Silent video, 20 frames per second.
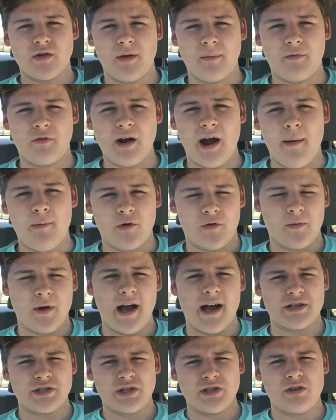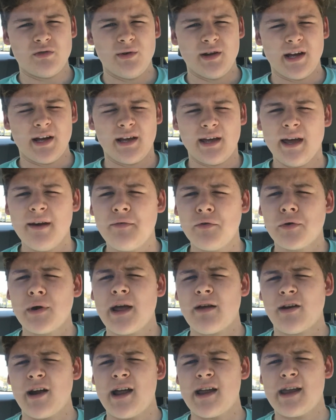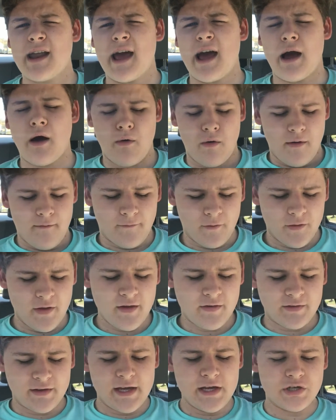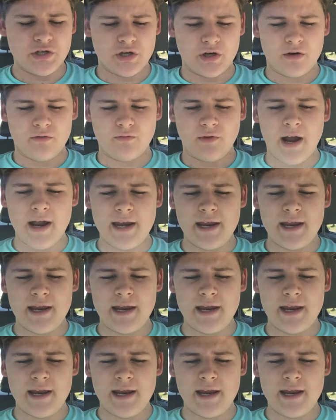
subscribers. We're actually doing a giveaway right now for this t-shirt right